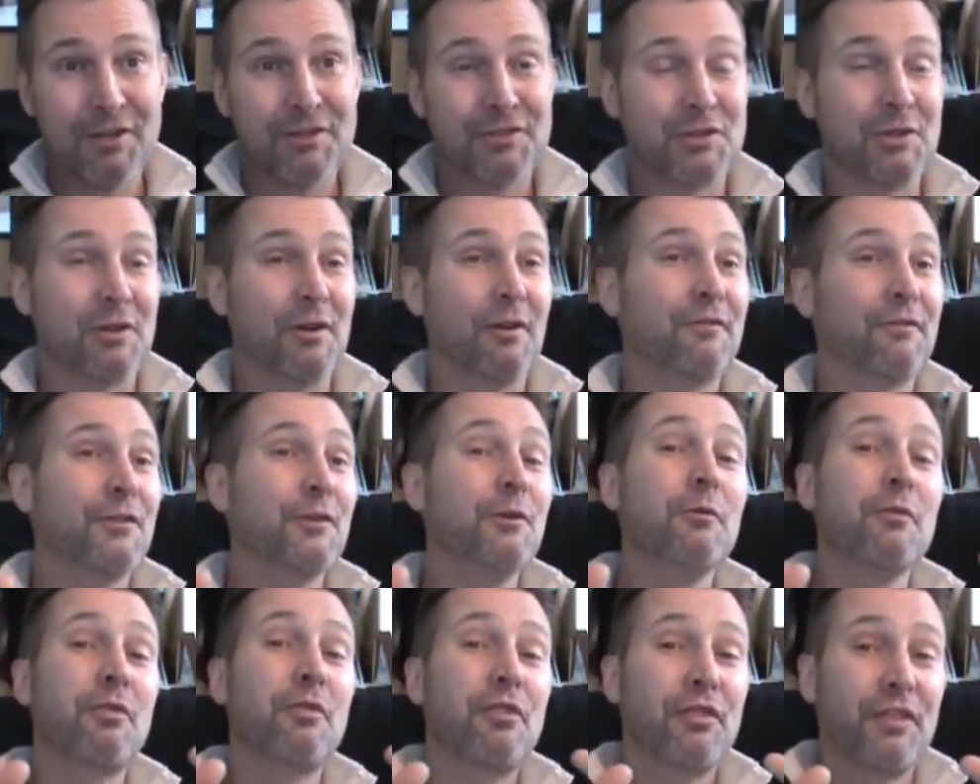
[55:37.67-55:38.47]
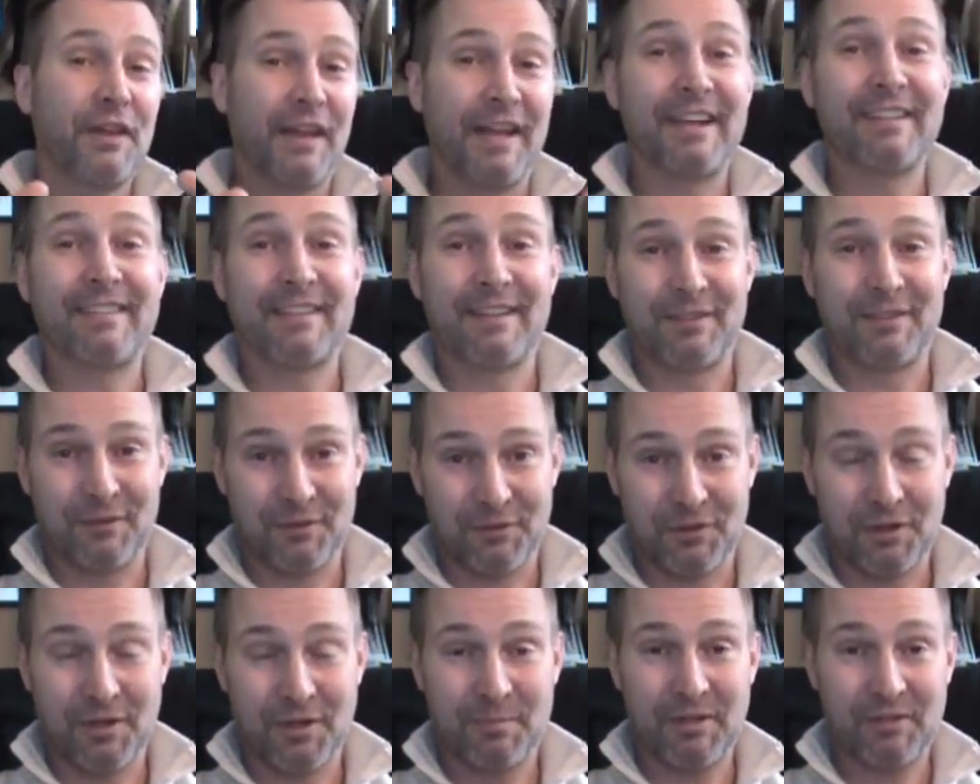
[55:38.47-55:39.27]
So if you think that
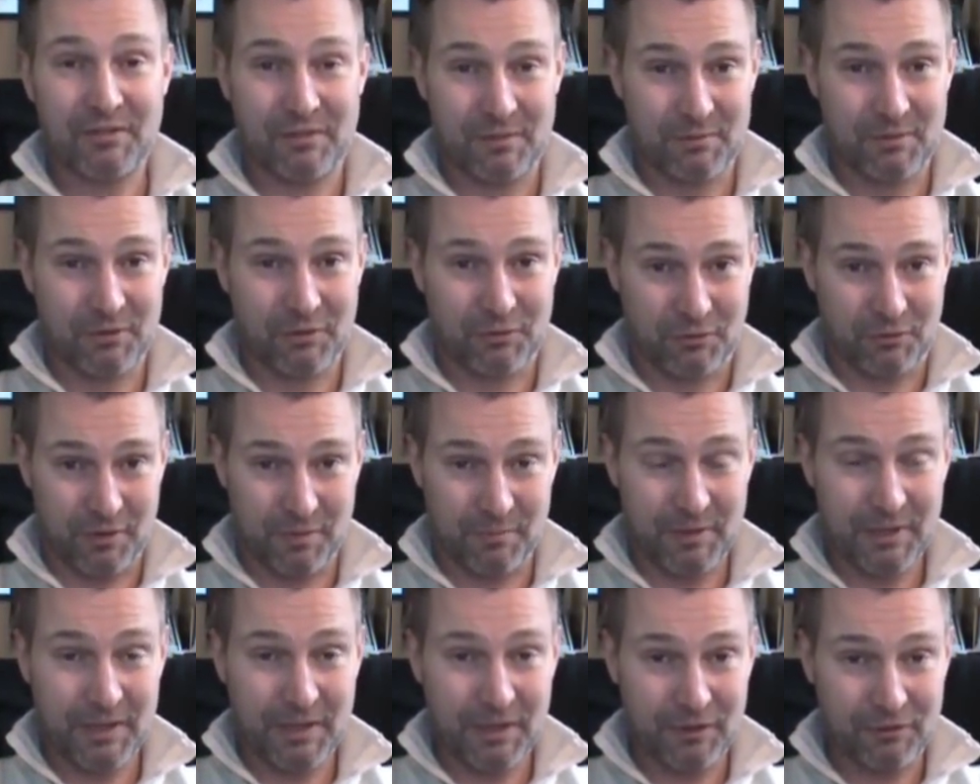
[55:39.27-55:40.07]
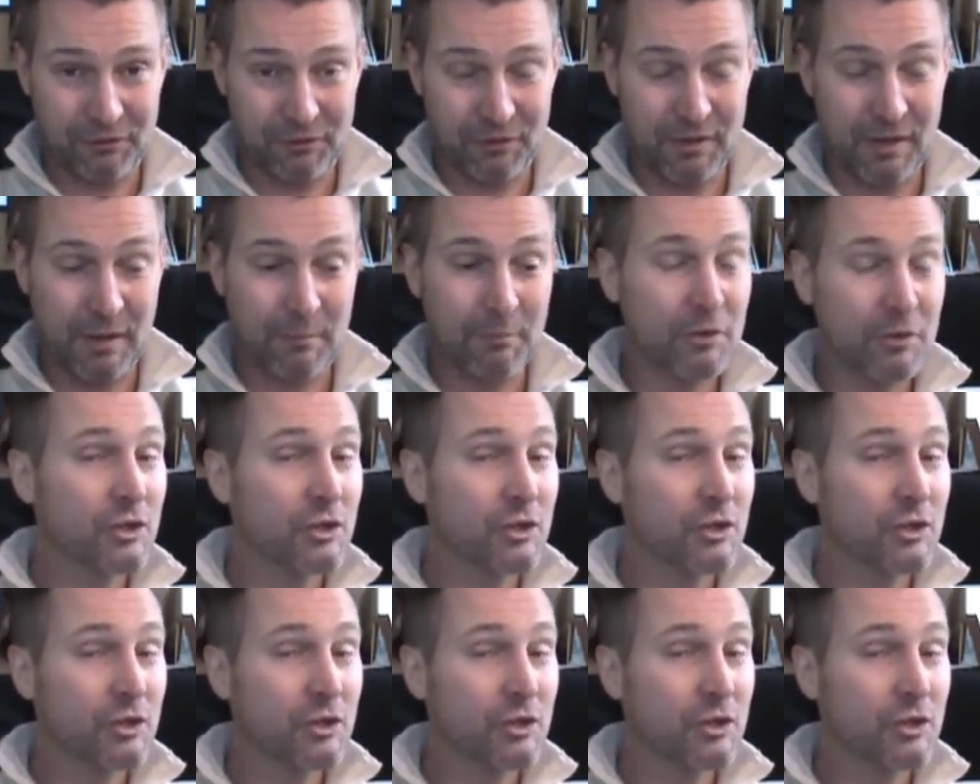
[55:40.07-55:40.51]
there's going to be some discrimination,